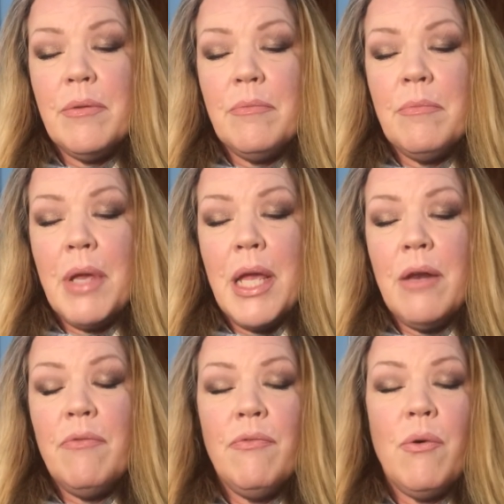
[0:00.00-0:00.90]

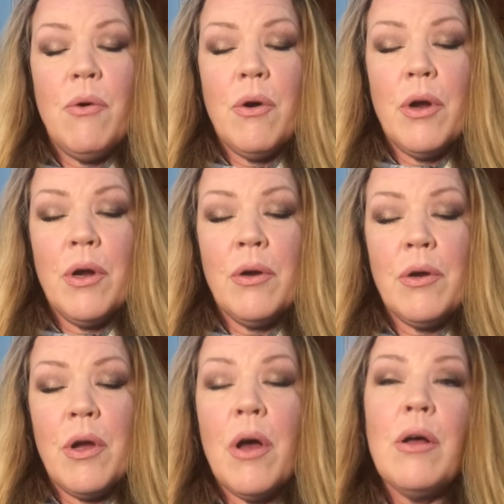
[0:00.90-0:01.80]
Made for
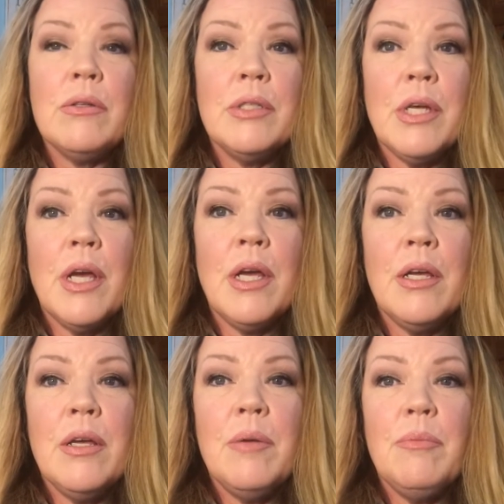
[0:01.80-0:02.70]
Ulta
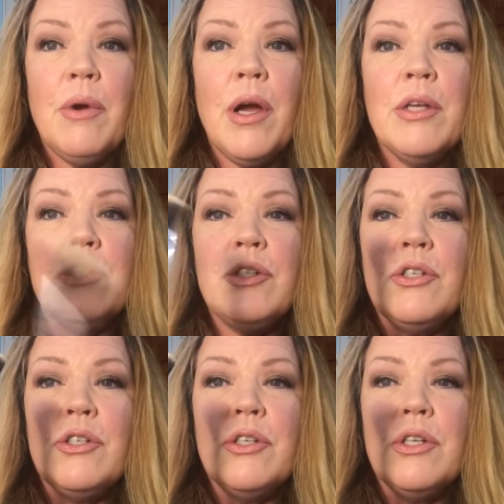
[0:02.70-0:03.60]

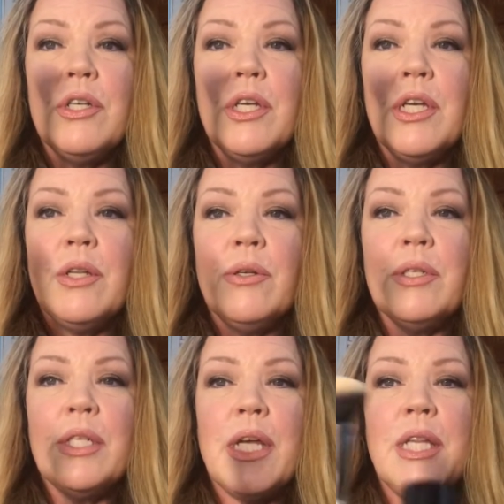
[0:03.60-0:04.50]
brush. It
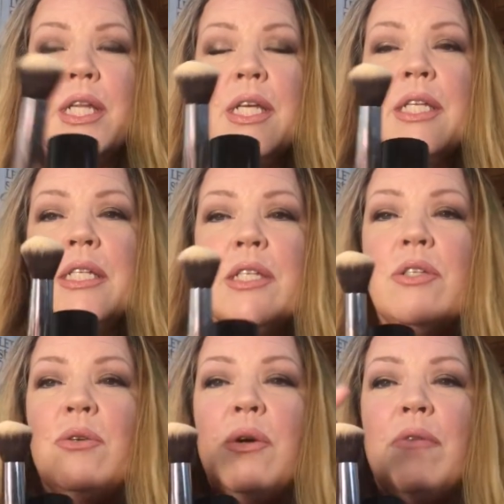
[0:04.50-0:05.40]
looks like this. It
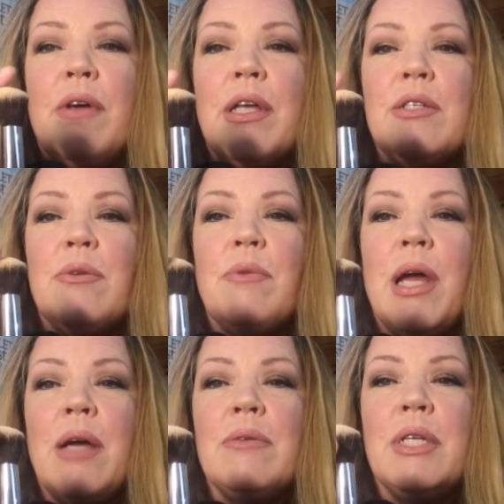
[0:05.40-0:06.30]
sort of has a
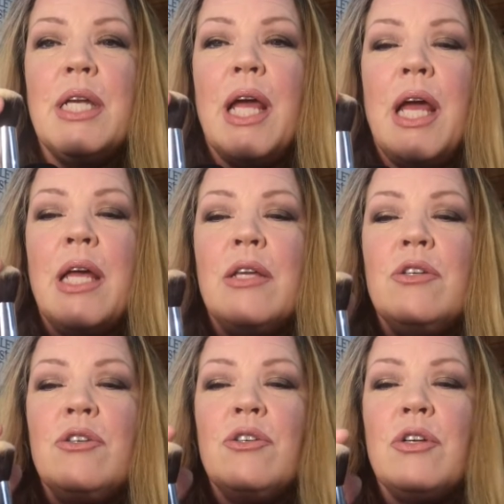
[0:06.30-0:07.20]
rounded
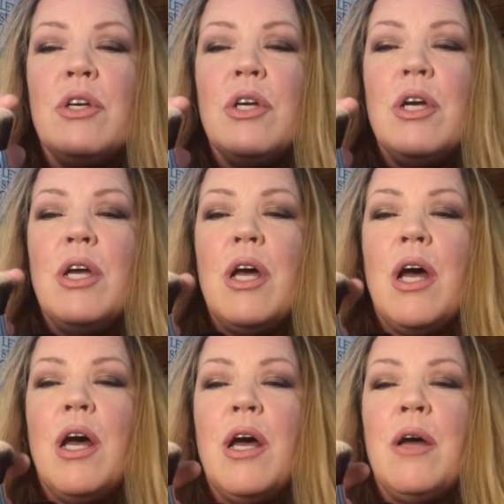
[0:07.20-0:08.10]
edge,
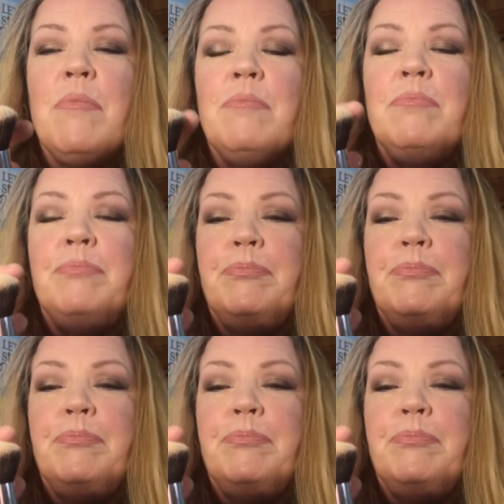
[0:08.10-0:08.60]
um,